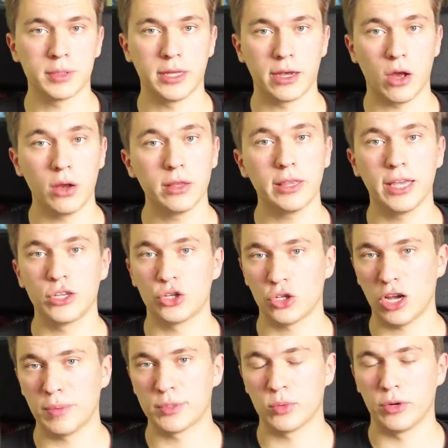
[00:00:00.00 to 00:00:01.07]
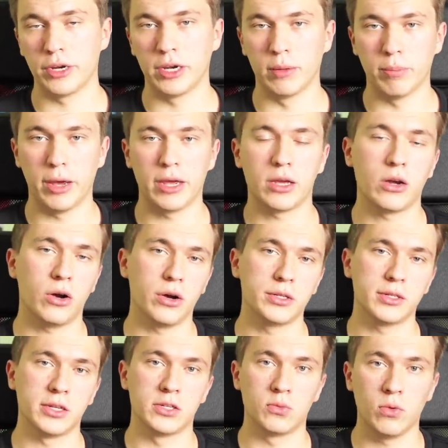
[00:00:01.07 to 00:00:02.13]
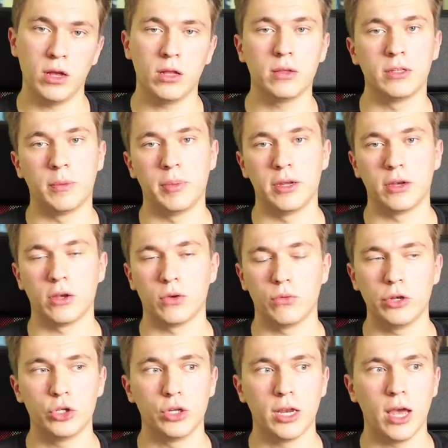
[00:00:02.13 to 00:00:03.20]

like online shops, where you can buy cards as well, depending on region.